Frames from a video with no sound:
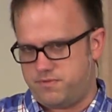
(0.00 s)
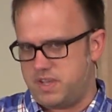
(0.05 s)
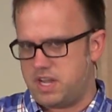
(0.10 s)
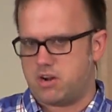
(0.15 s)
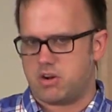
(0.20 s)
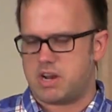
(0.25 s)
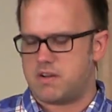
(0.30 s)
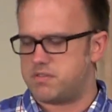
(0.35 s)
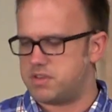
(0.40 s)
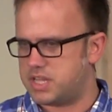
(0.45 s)

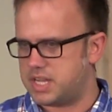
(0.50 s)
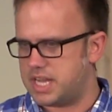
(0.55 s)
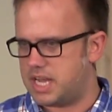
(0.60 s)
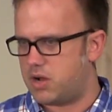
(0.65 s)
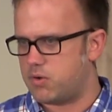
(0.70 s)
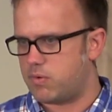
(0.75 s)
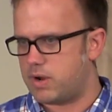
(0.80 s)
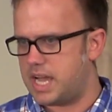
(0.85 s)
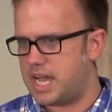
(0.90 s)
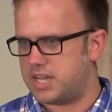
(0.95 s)
figured
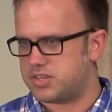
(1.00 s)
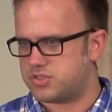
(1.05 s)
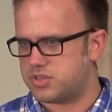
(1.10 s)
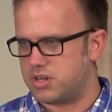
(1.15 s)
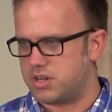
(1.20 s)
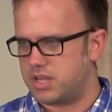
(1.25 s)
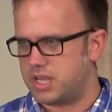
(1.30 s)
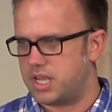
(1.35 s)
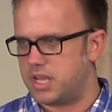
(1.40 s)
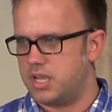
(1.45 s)
everything out
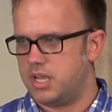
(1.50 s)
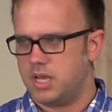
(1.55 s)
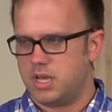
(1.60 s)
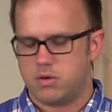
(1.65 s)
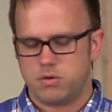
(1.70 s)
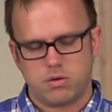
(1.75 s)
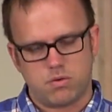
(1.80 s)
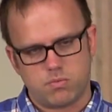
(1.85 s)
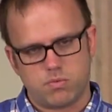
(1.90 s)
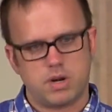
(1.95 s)
rationally,
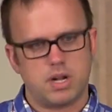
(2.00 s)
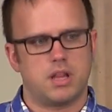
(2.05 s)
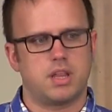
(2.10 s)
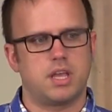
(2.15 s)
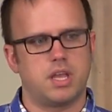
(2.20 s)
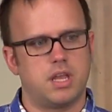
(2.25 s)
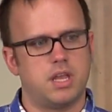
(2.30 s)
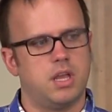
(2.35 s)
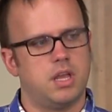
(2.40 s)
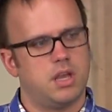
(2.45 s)
when
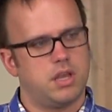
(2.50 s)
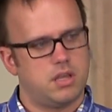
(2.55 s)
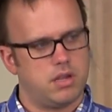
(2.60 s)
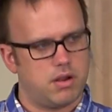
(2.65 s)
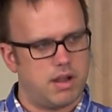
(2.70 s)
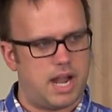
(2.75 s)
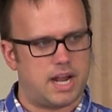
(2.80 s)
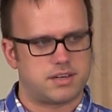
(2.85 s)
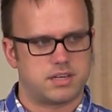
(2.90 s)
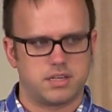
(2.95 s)
really
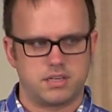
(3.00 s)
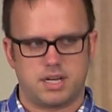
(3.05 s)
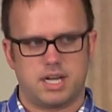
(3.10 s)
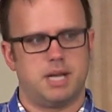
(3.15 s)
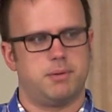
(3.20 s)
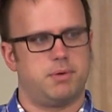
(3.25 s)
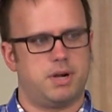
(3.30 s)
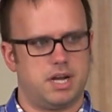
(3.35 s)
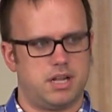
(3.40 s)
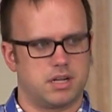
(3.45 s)
you're acting
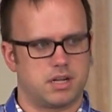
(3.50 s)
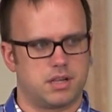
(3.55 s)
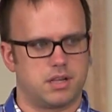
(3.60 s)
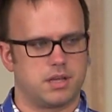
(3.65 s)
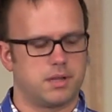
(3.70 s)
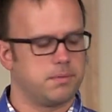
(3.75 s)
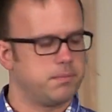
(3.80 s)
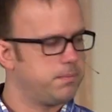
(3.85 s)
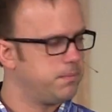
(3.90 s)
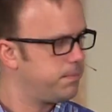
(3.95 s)

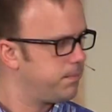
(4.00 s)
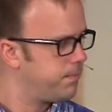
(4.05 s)
diabolically.